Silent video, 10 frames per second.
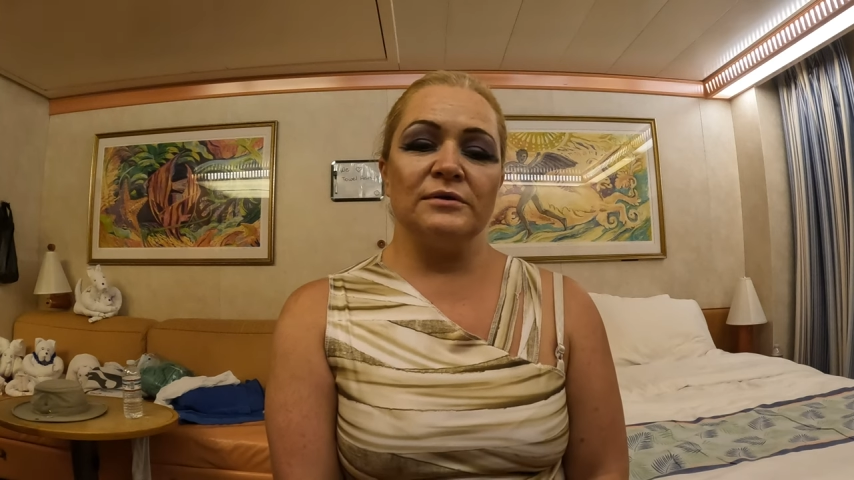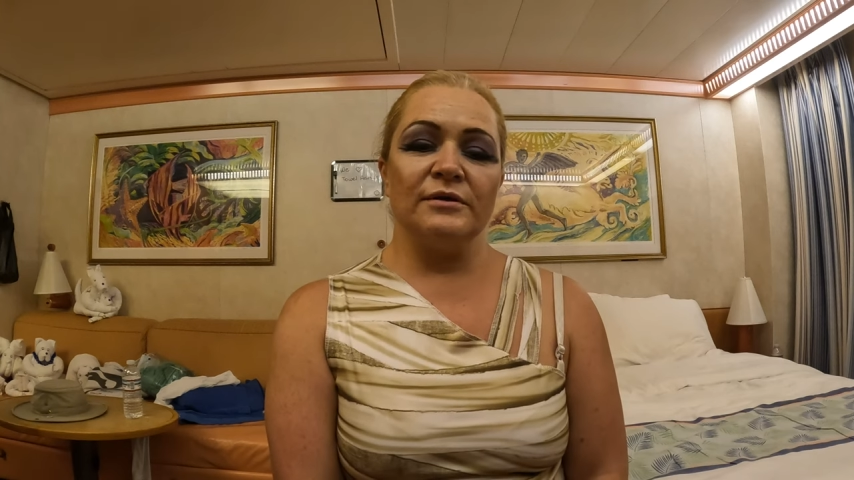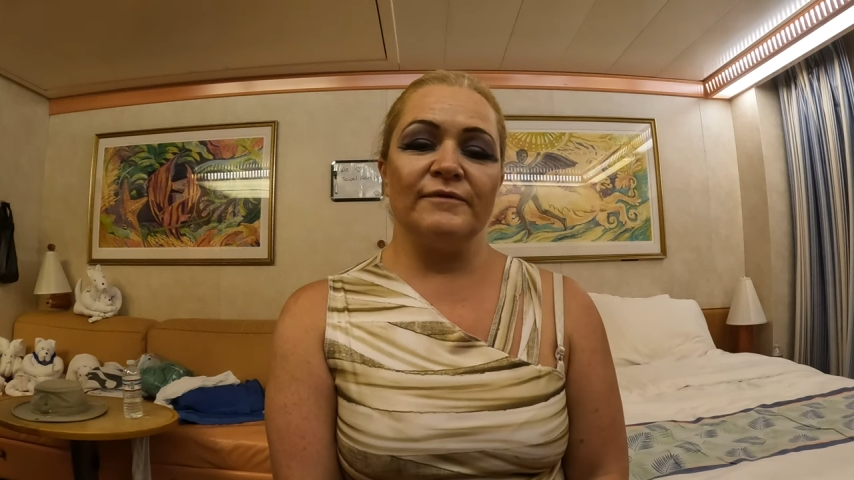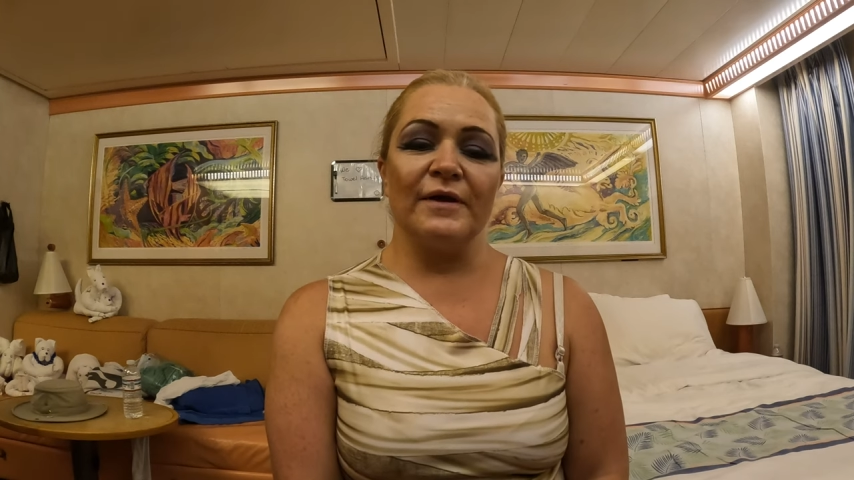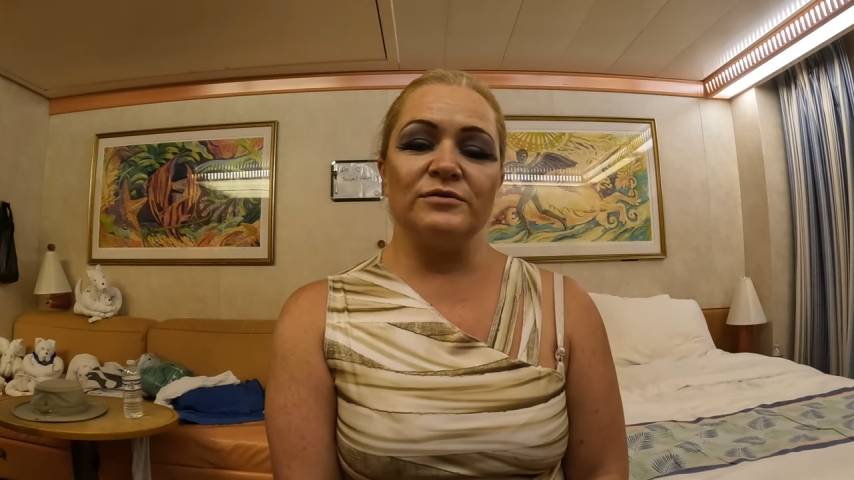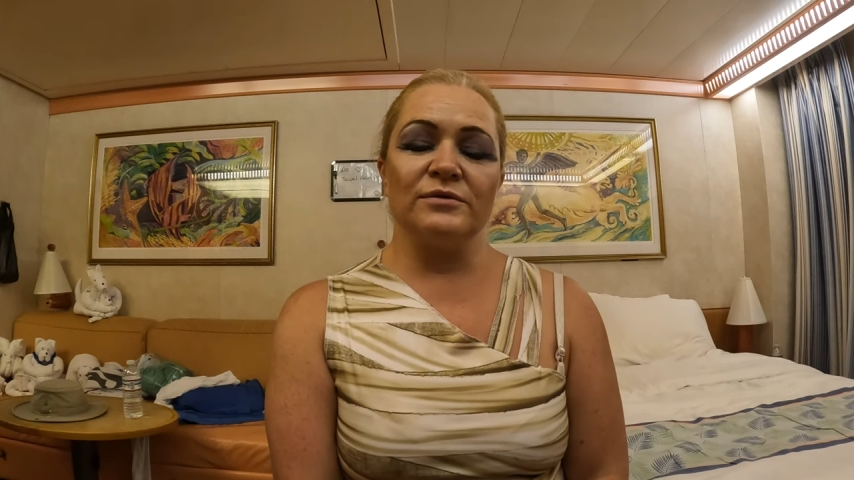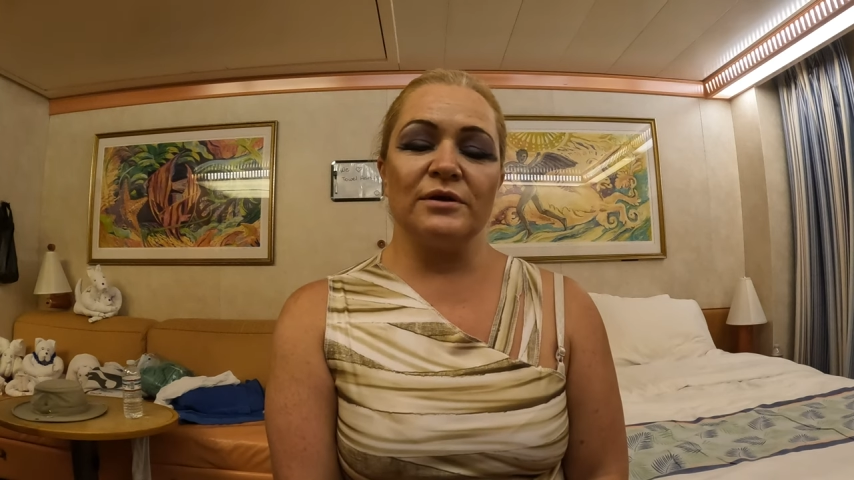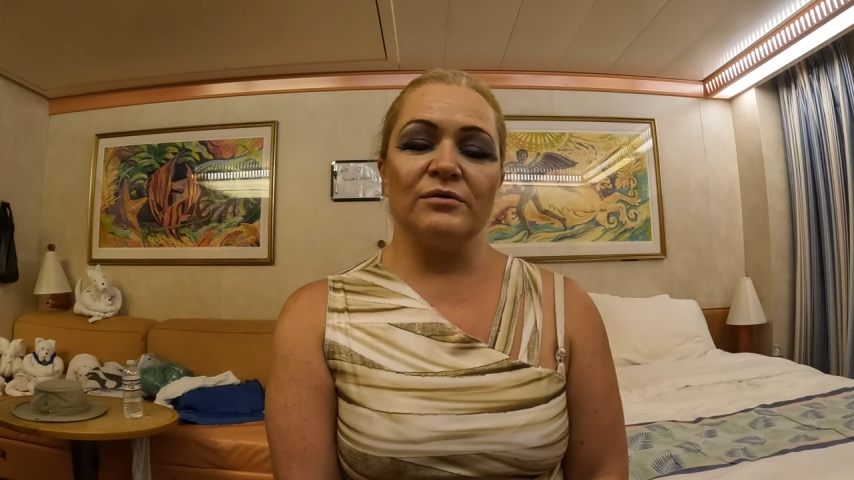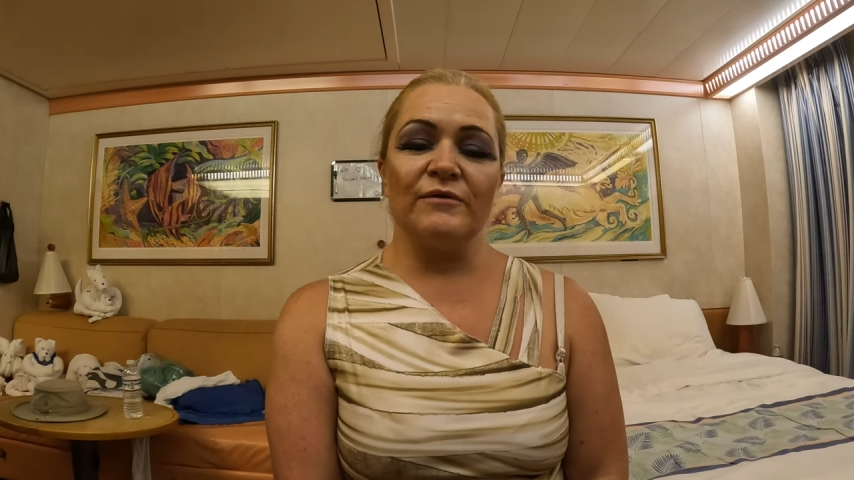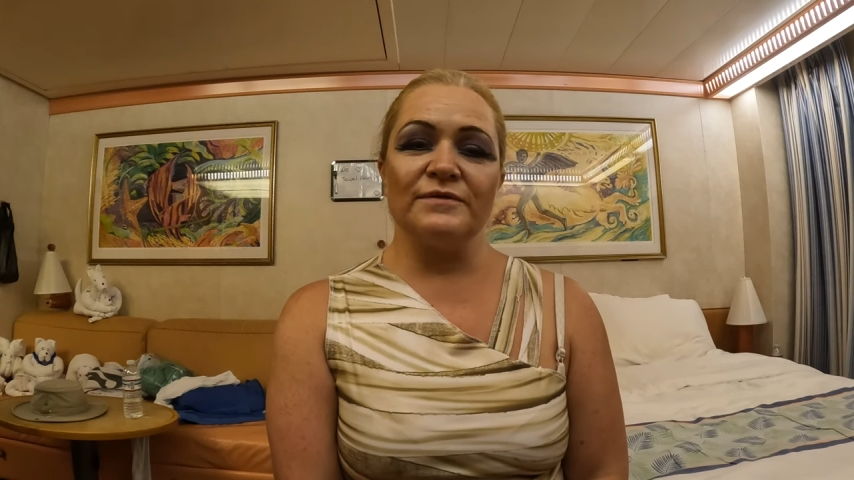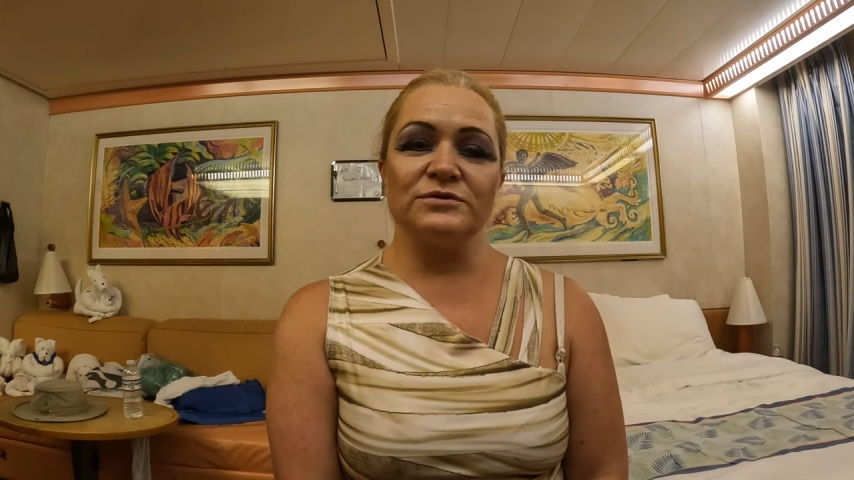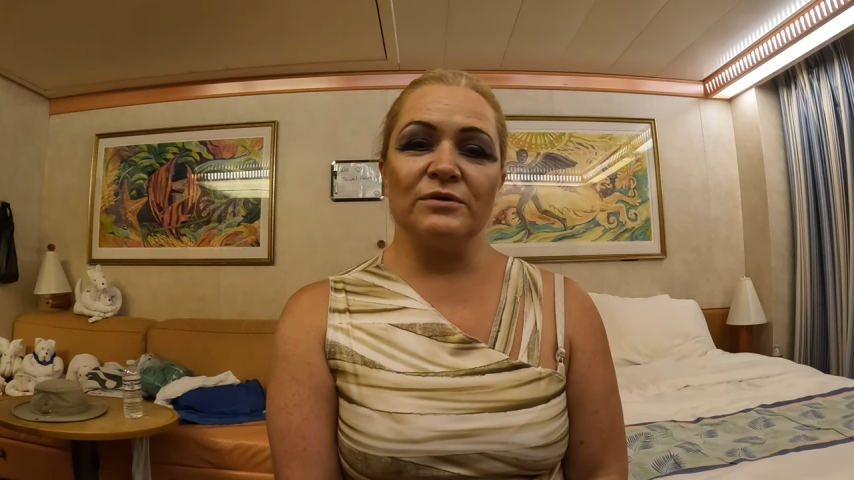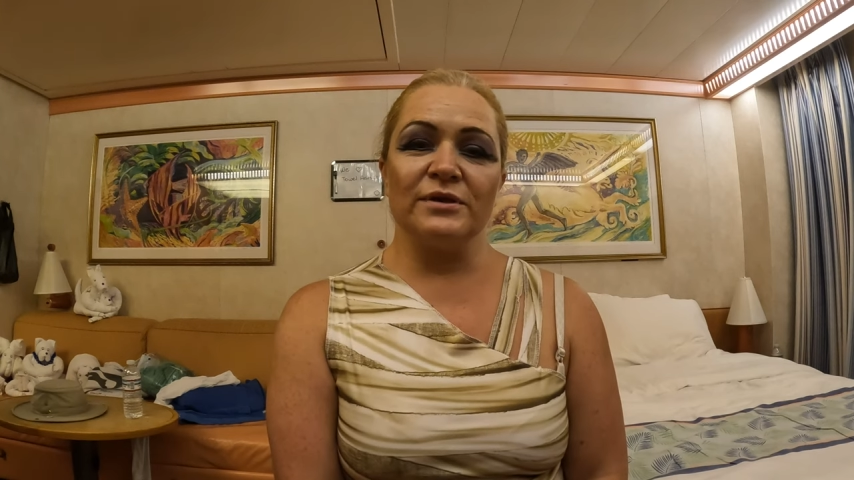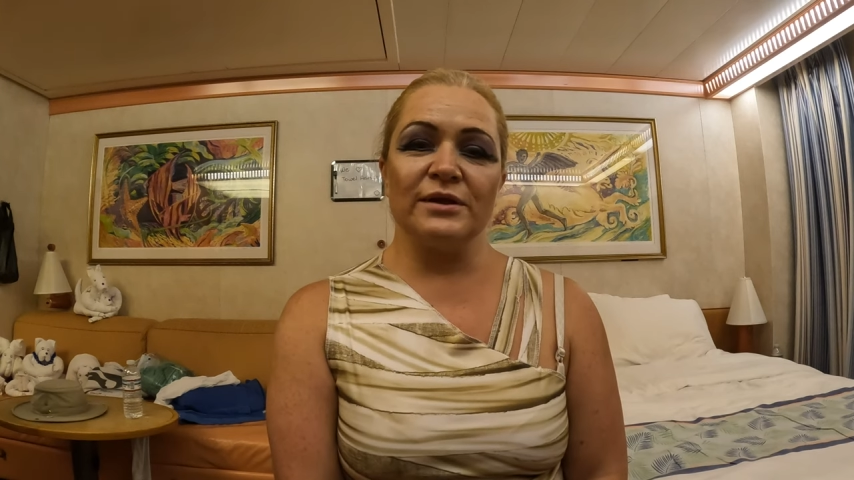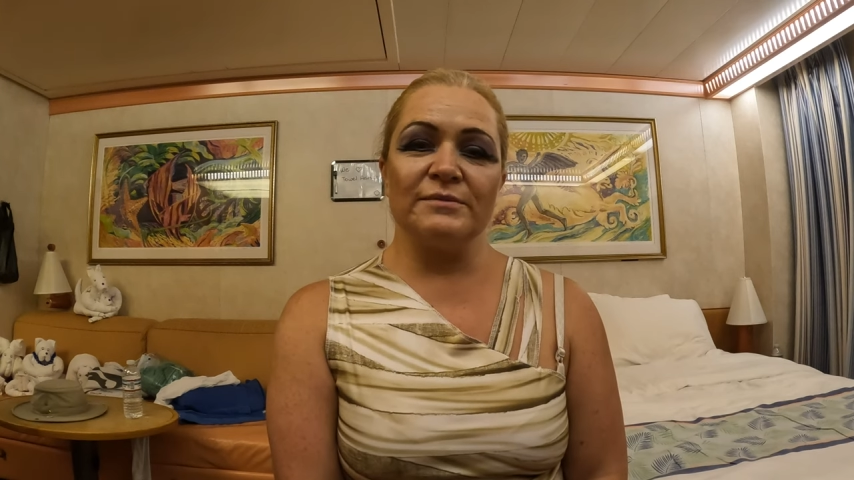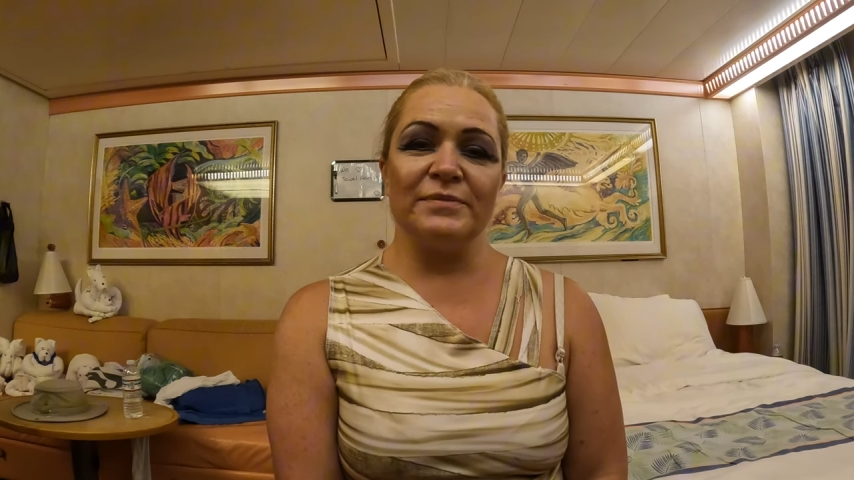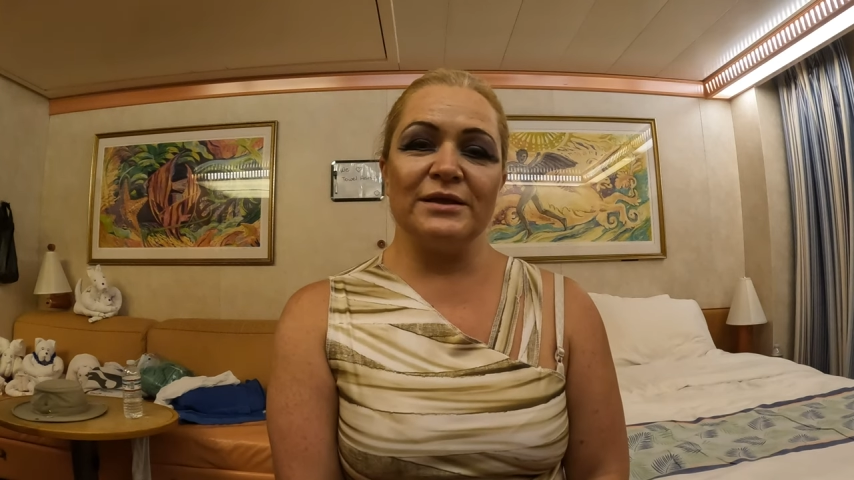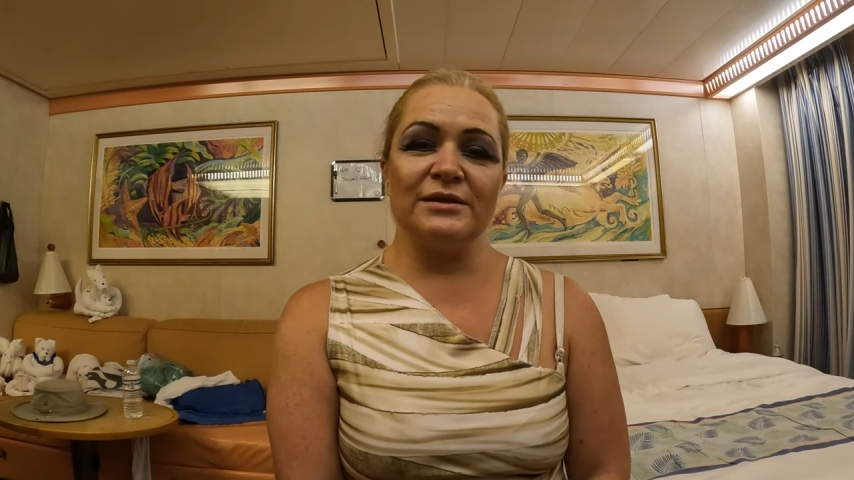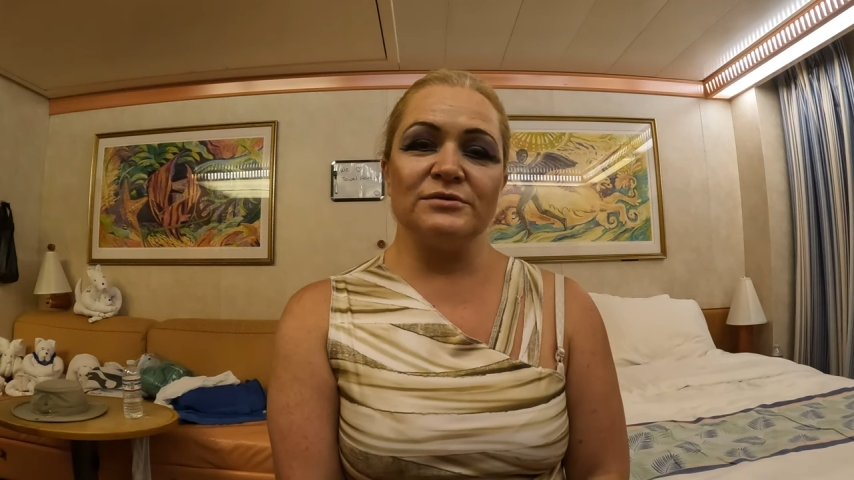if I do get off, it's only going to be